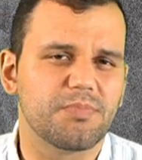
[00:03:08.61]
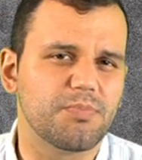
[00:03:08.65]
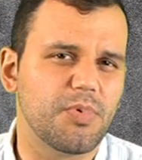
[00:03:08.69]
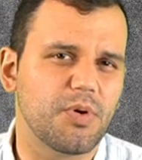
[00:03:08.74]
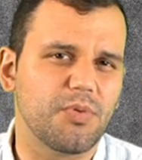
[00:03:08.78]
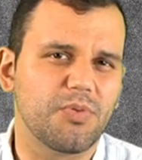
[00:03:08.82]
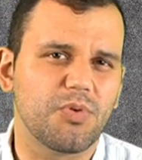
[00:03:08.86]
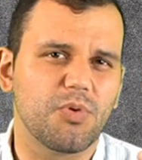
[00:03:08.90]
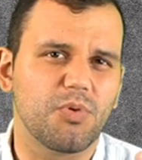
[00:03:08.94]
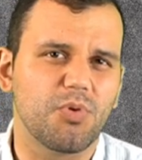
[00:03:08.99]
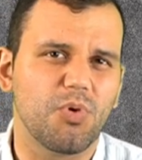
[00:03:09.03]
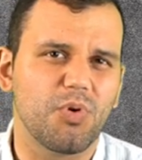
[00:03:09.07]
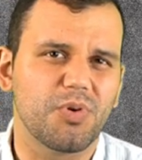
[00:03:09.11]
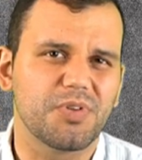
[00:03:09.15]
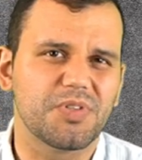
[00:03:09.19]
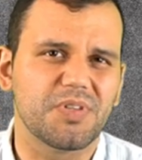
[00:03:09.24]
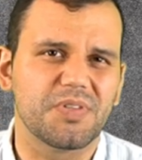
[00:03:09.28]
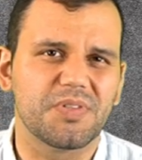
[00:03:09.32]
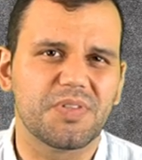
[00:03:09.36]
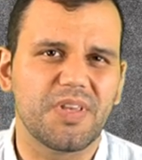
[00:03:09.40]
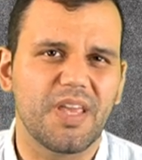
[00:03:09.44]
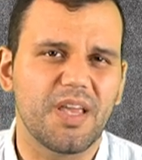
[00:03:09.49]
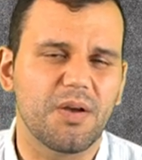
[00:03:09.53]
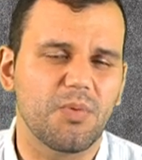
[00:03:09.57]
both
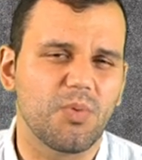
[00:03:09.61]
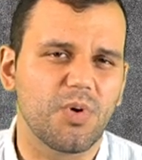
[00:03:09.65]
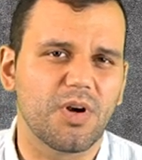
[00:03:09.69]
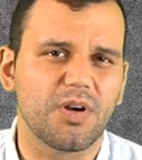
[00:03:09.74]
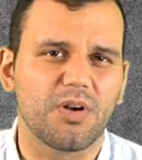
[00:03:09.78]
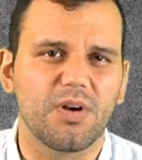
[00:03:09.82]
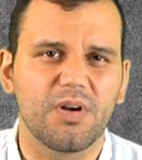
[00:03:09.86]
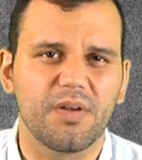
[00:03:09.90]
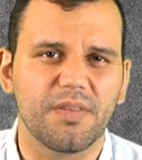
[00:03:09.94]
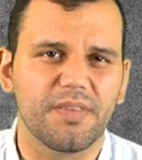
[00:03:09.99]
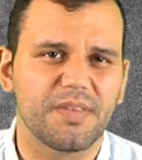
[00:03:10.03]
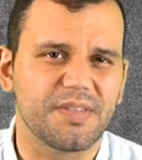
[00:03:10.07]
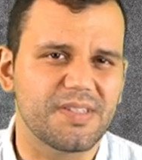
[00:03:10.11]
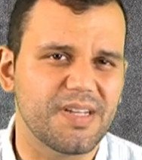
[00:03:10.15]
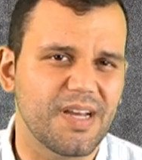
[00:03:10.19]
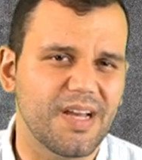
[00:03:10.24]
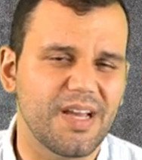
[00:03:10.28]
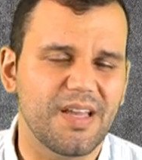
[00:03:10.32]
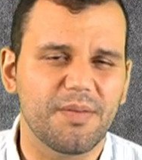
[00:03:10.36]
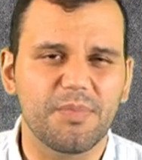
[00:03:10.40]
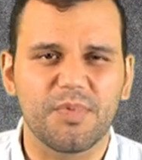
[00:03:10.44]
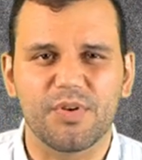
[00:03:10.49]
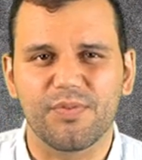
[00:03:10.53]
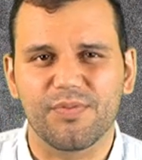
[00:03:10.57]
horses can't work all the
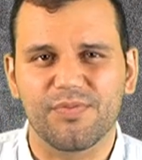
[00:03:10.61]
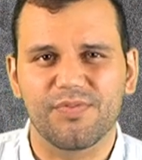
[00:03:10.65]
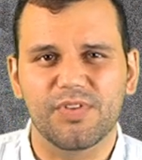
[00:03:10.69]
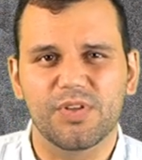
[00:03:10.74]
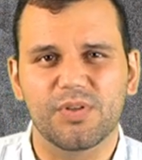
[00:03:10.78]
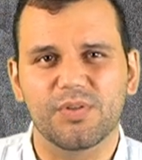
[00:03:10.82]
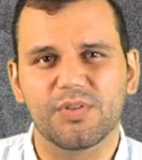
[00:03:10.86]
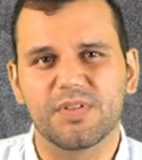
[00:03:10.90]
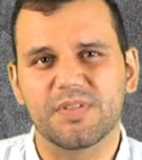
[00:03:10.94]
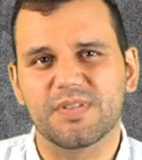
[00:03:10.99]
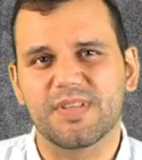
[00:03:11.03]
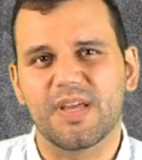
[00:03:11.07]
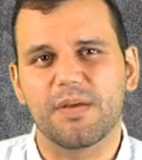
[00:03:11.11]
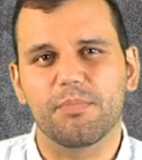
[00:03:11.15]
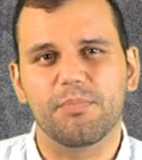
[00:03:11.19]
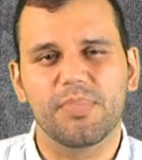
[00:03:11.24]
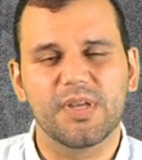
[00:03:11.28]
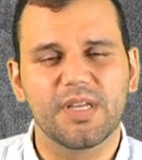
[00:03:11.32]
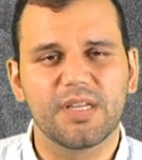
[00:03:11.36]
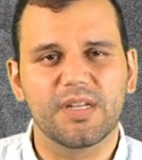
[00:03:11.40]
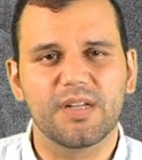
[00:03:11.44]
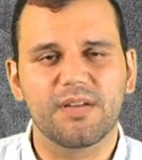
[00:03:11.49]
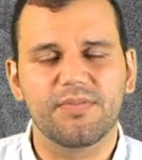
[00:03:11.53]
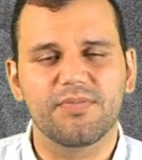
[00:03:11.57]
time. Their field is not
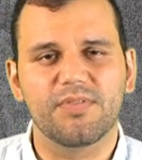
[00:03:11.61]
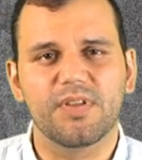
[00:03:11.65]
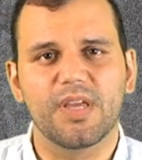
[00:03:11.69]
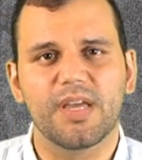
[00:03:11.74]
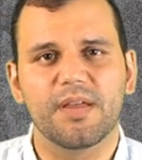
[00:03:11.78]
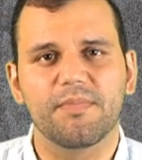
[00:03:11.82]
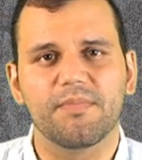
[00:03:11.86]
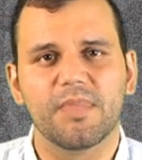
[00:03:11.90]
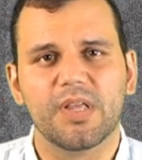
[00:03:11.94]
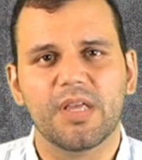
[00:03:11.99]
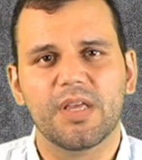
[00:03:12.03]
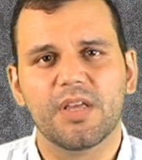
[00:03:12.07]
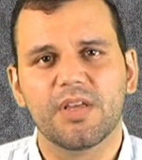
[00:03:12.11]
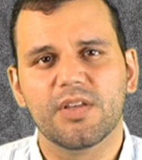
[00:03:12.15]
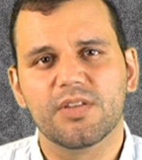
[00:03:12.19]
big enough yet.